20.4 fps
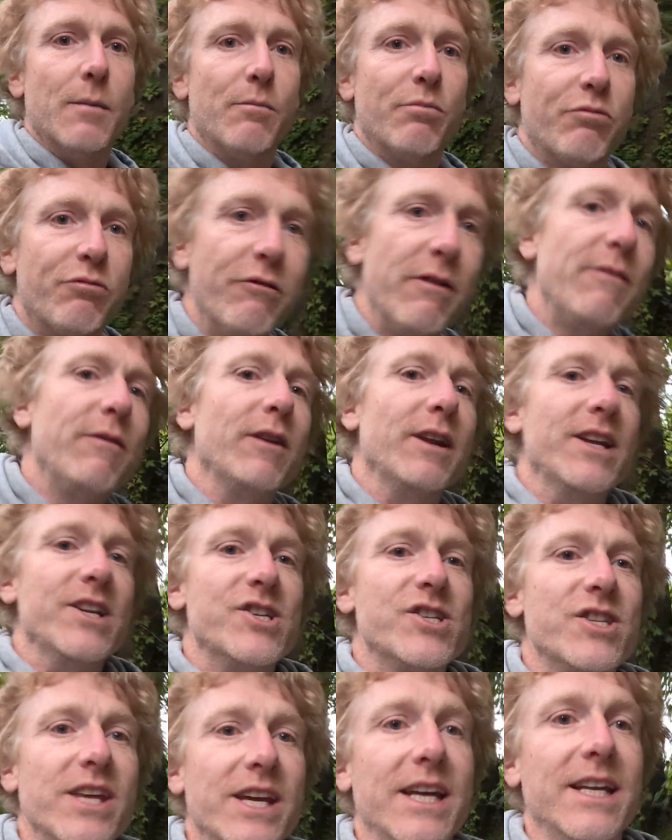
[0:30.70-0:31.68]

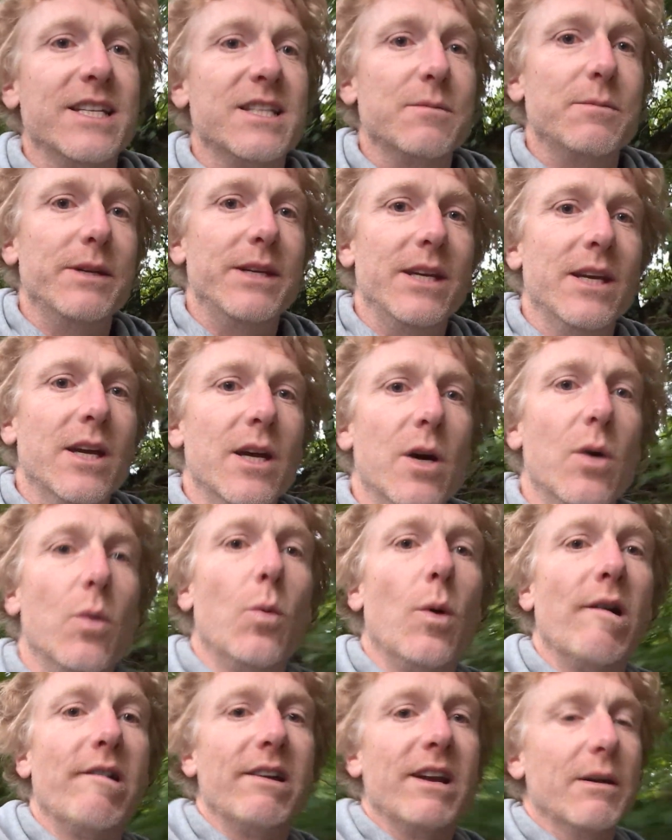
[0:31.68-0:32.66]
privileged thing to be
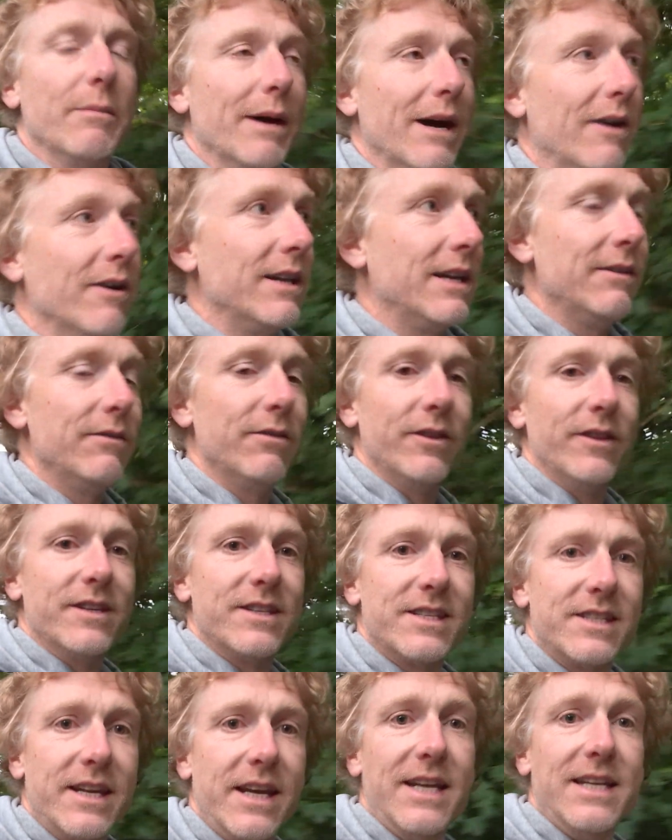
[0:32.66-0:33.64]
worrying about given the
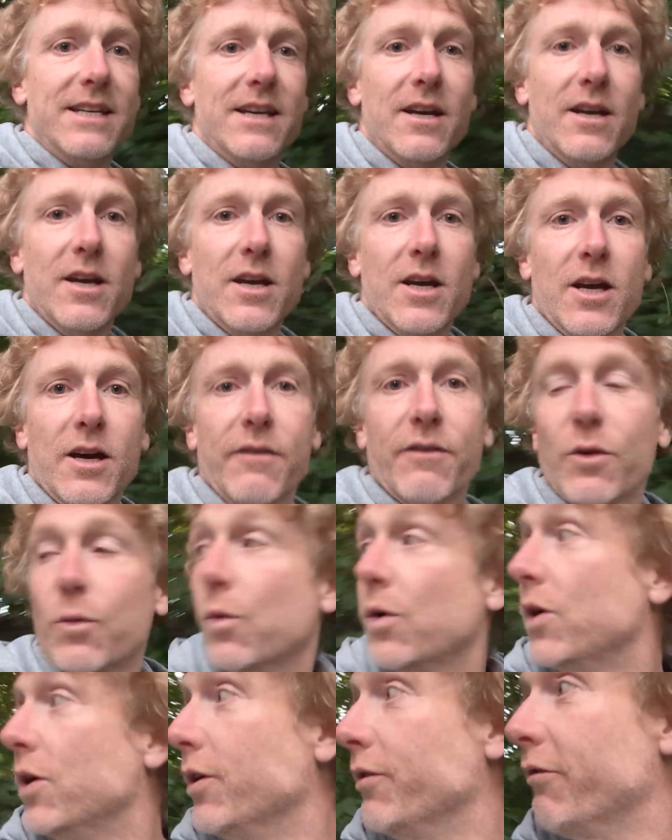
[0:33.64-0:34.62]
state of the
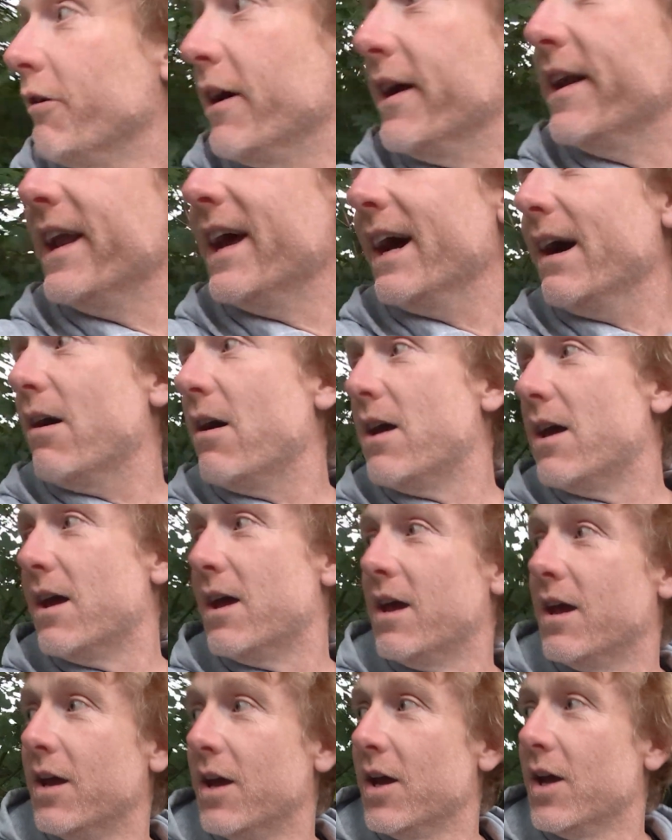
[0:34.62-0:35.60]
world right now.
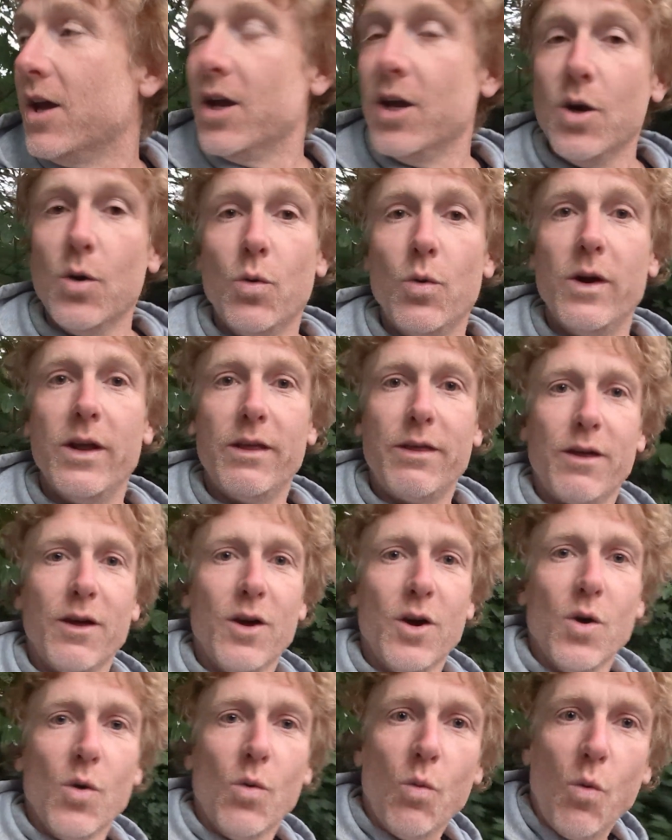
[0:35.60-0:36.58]
With
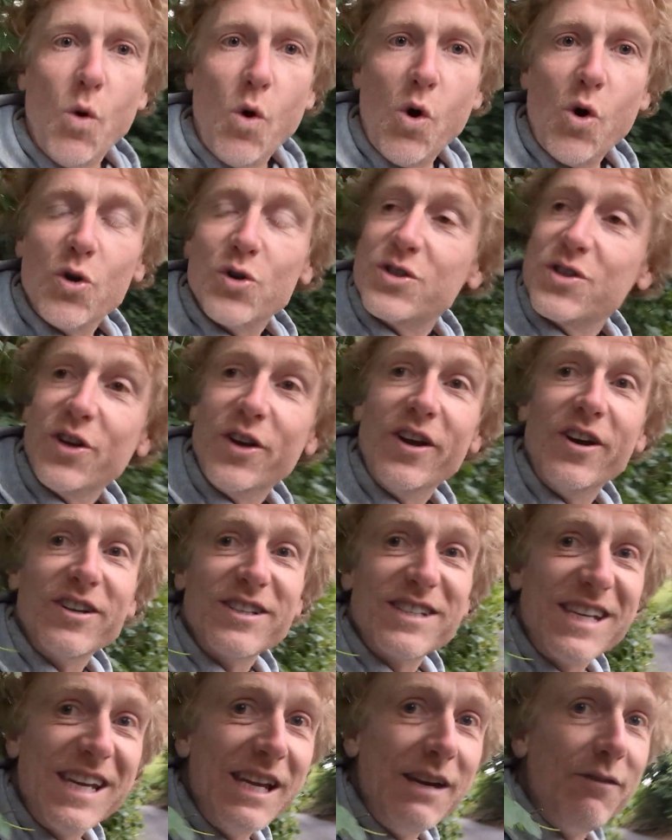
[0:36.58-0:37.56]
wars on our
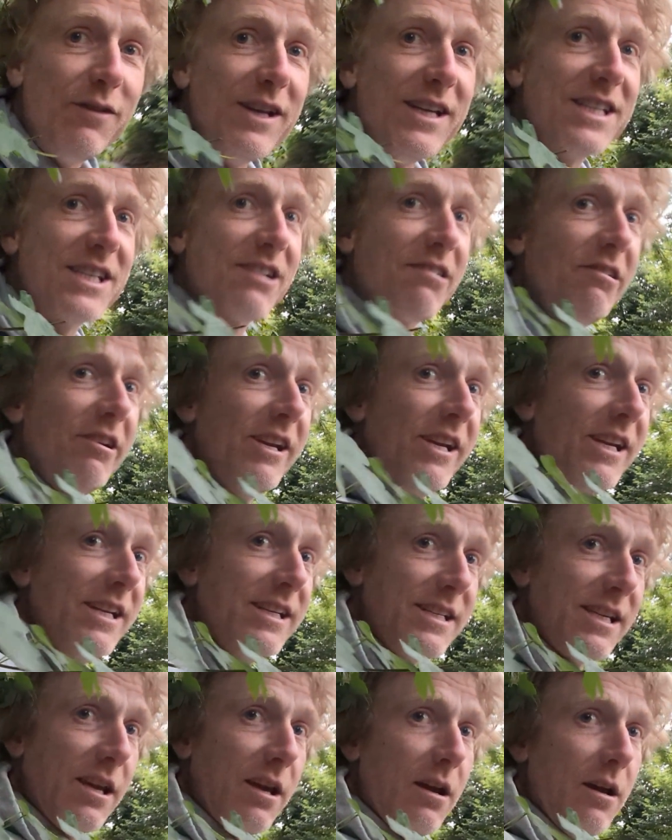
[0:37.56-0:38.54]
TV
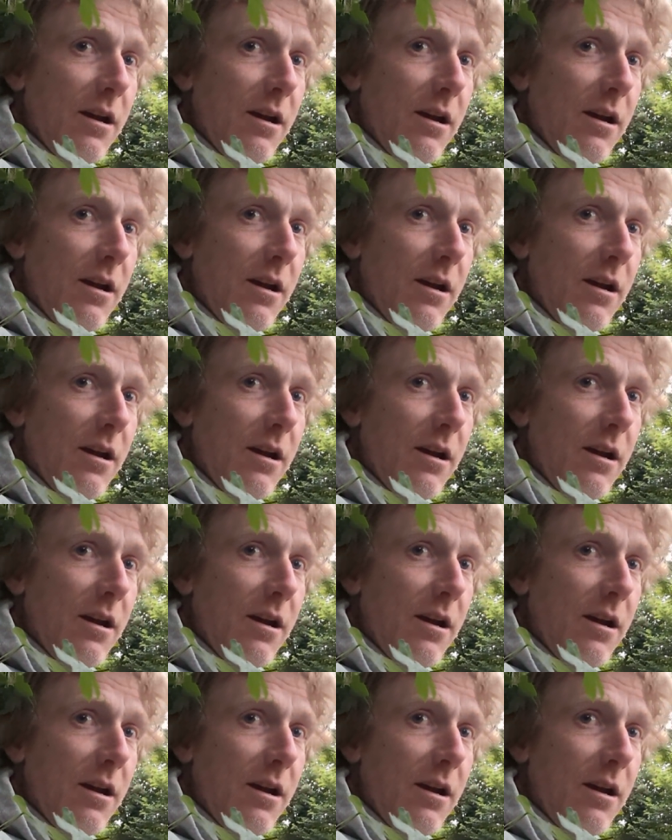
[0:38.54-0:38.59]
screens,